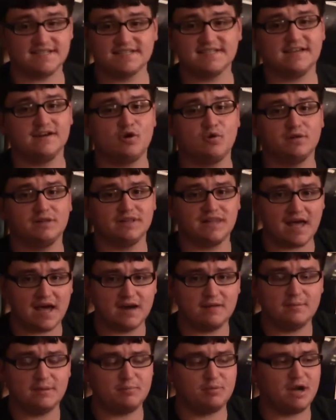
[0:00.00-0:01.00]
because I know a
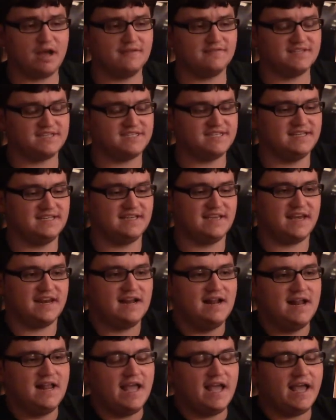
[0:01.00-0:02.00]
lot of people haven't seen it
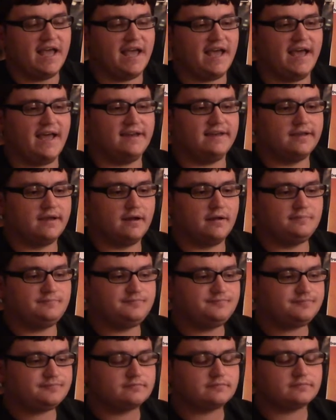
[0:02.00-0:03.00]
yet. And, um...